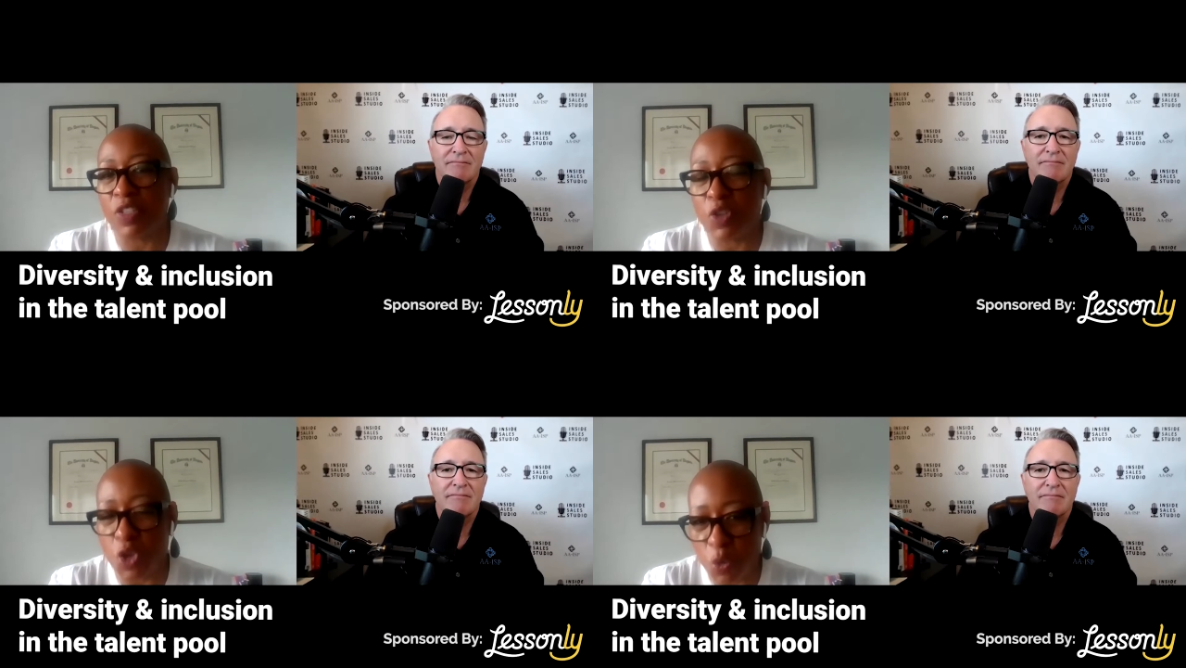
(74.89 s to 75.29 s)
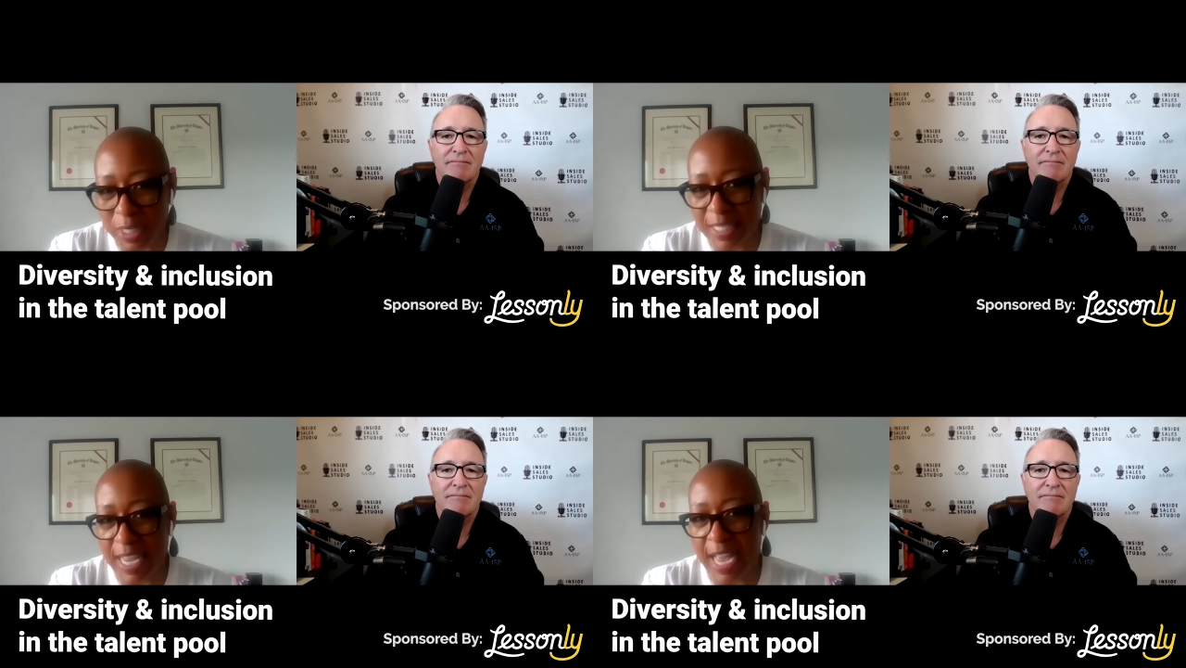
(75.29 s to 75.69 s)
Speaker 1: newest
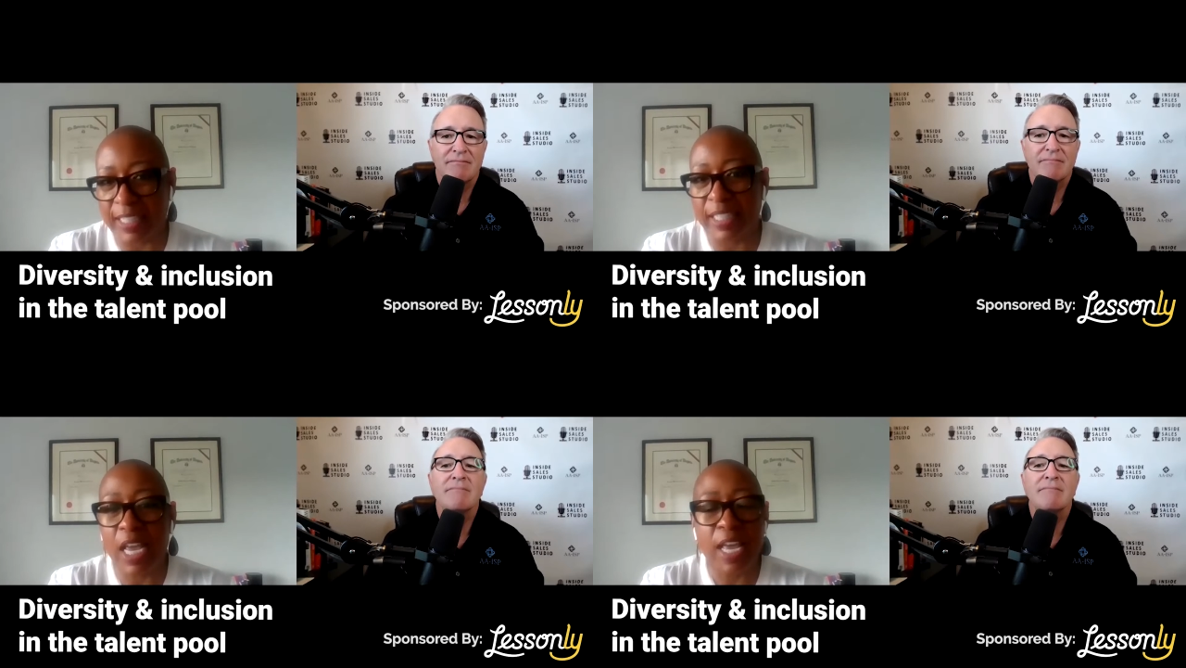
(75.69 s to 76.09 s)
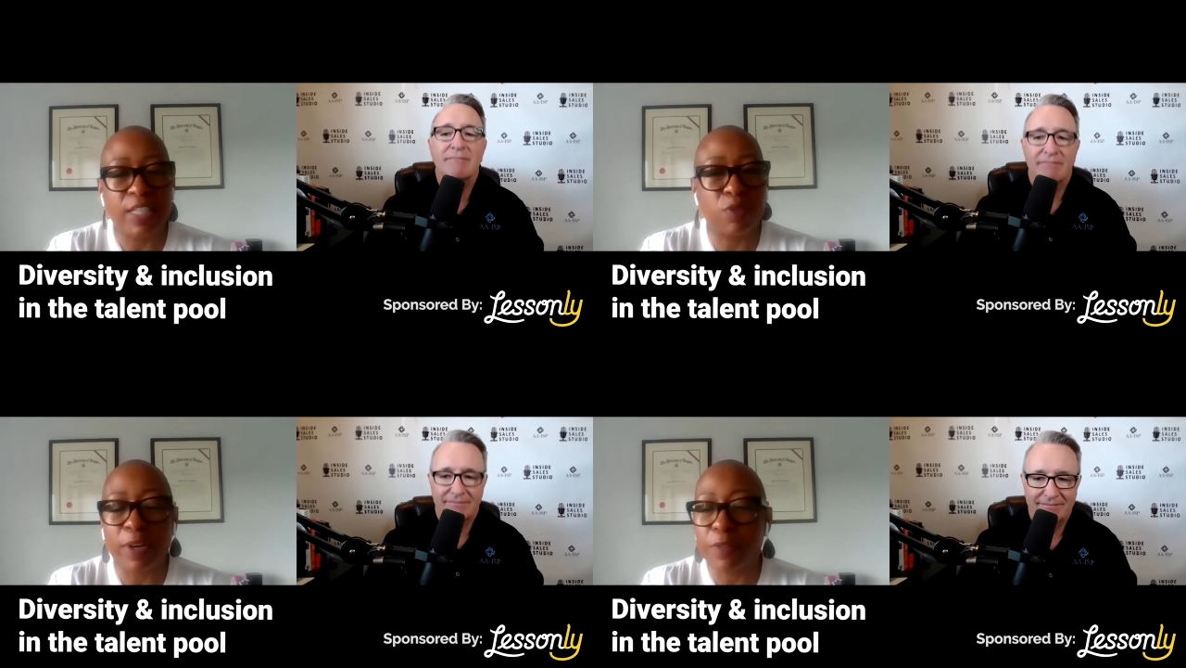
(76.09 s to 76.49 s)
talent
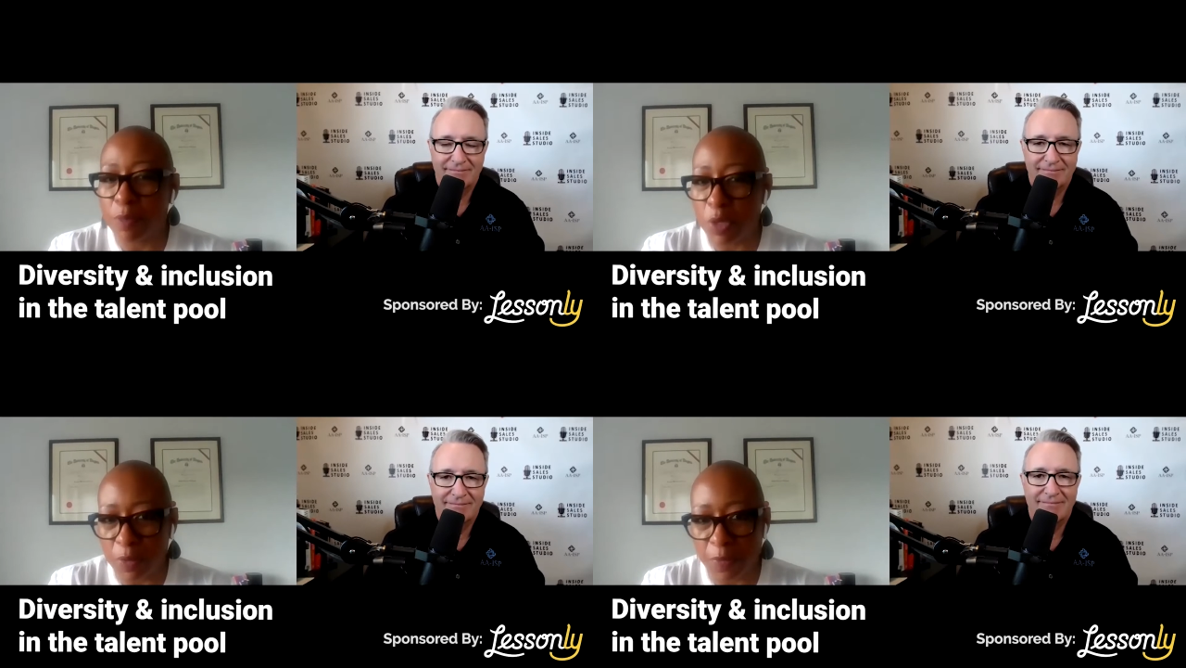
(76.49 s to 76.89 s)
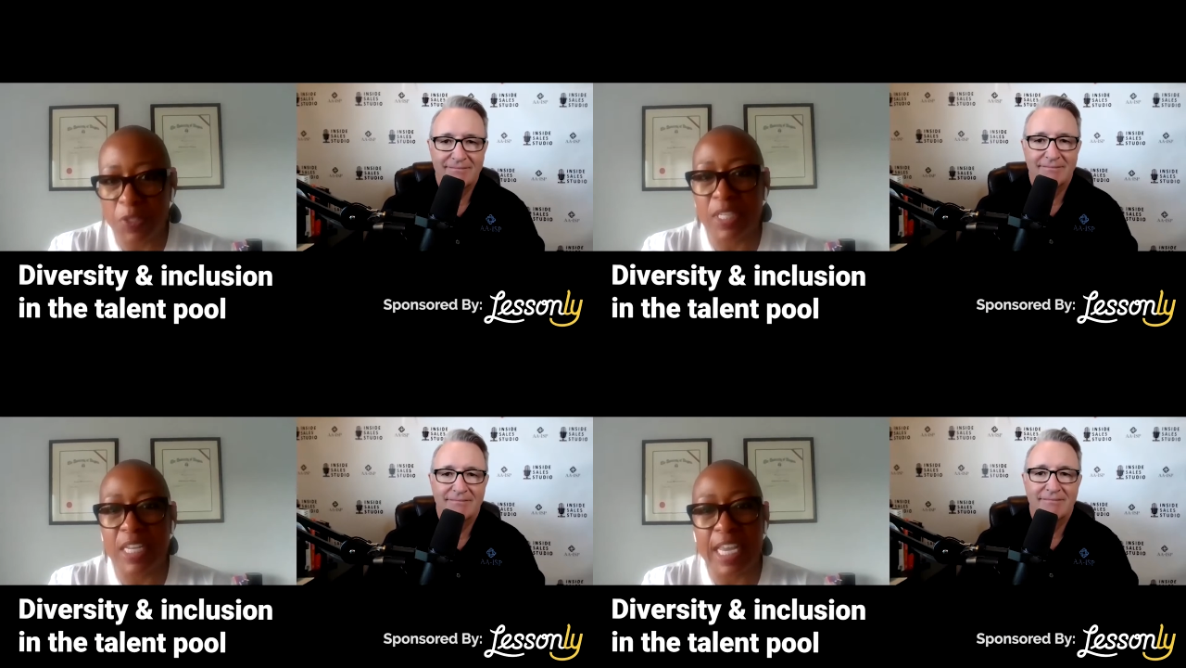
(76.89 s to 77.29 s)
direct from
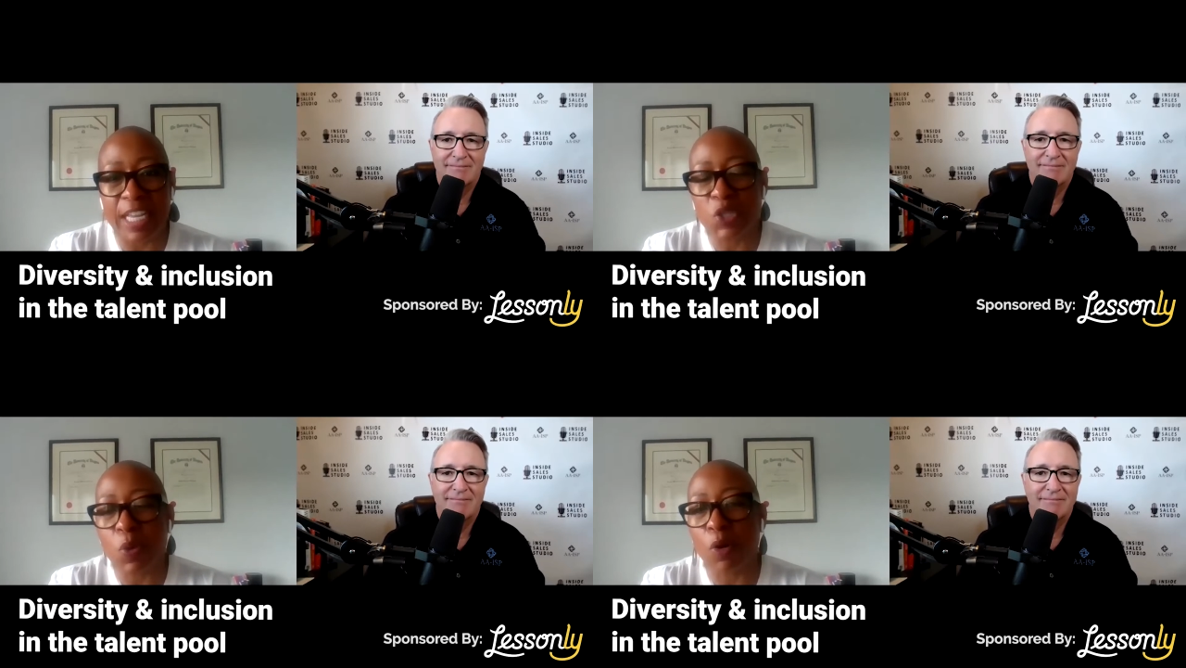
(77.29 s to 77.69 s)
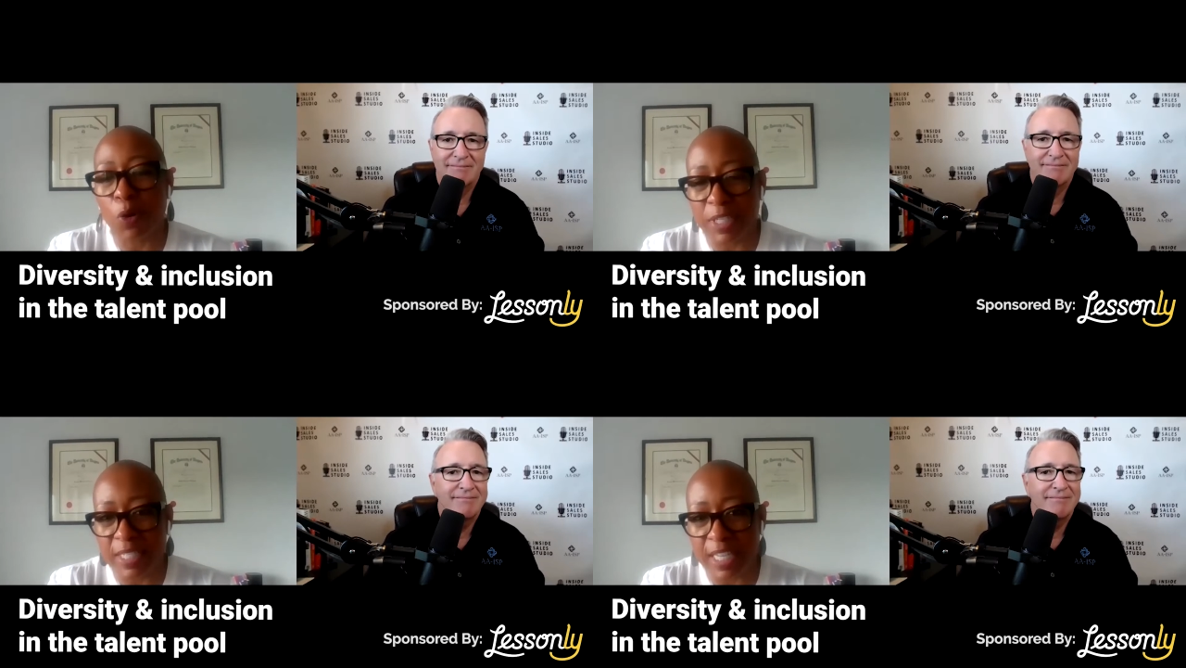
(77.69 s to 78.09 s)
university into our
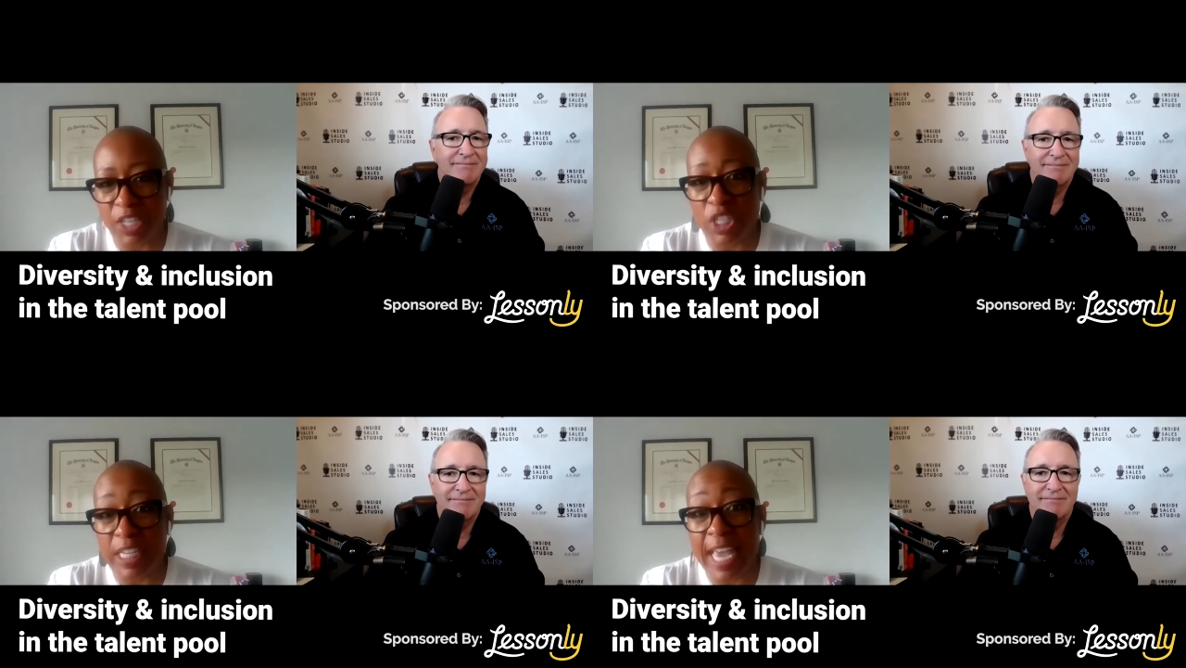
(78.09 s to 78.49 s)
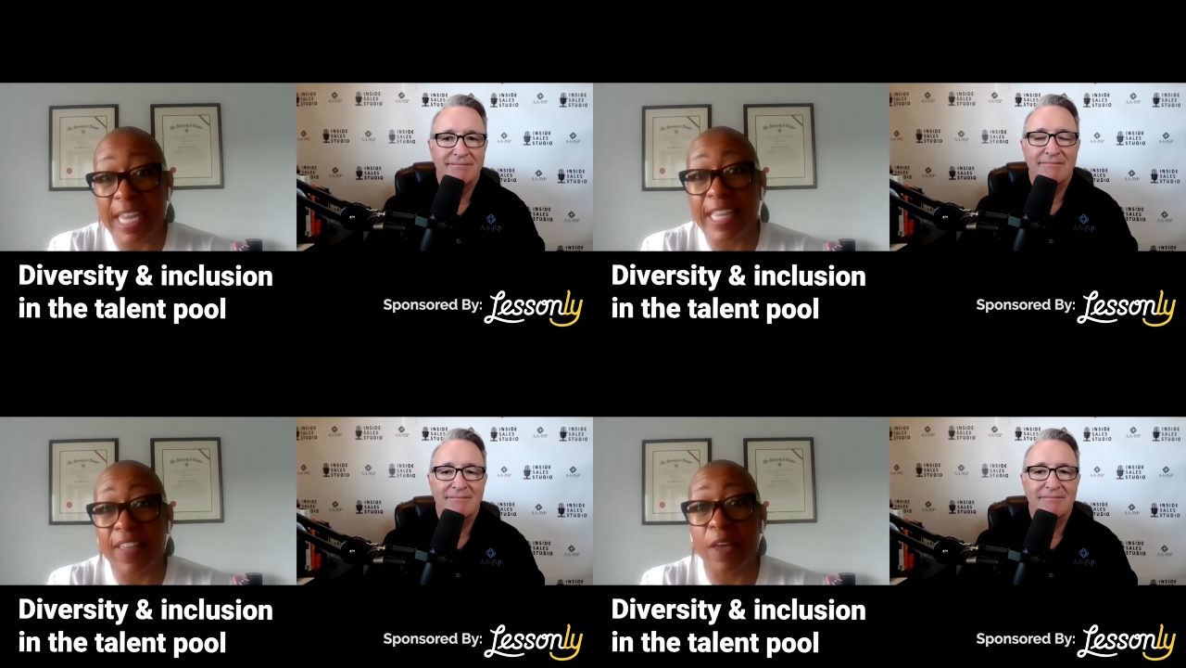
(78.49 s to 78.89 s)
organization,
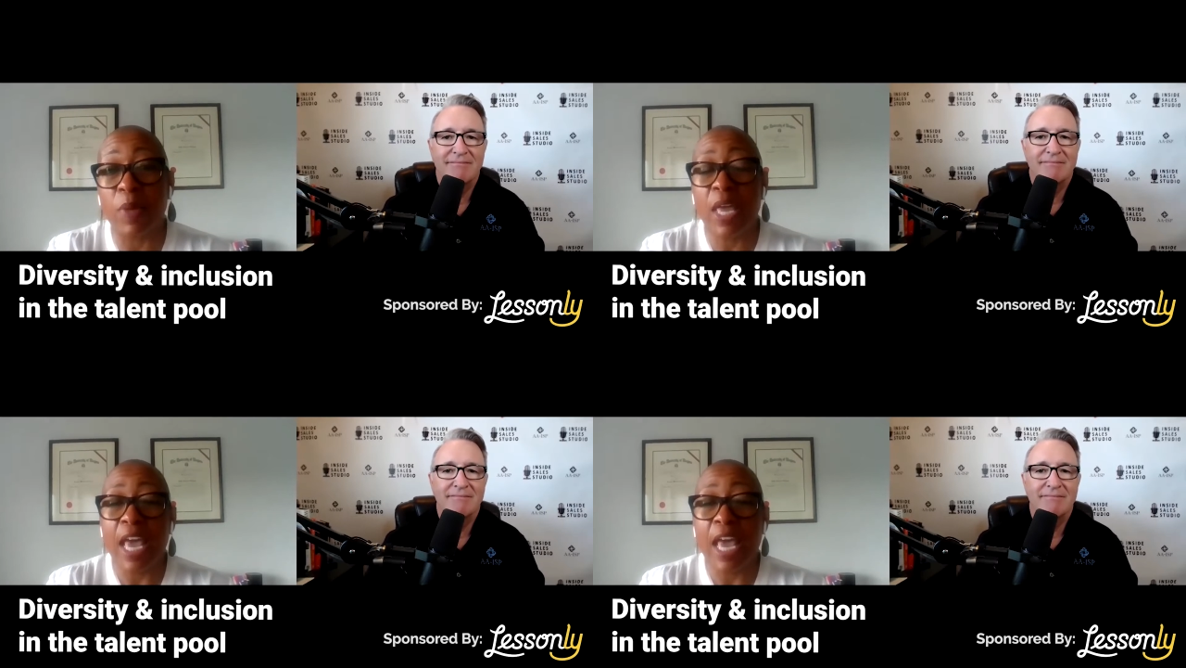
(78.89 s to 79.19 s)
getting them